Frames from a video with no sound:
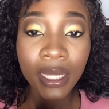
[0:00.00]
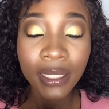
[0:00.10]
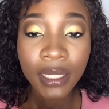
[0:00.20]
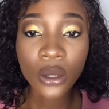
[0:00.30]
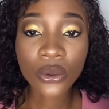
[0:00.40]

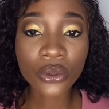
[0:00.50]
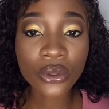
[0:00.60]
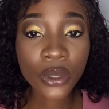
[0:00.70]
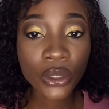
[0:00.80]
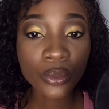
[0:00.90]
Now you don't
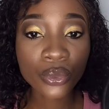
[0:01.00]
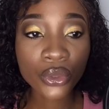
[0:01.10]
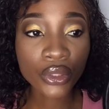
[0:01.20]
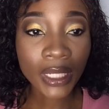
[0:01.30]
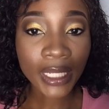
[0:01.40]
want to
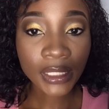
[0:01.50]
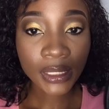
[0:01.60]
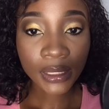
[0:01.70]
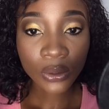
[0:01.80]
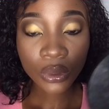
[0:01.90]
put your
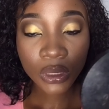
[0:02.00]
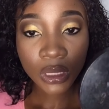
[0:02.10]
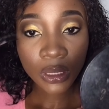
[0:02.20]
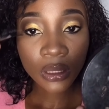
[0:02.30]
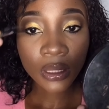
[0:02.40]
lashes holding it
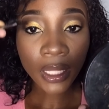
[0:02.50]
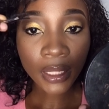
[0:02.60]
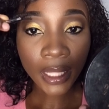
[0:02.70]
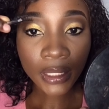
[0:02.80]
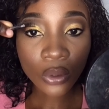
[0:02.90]
like that,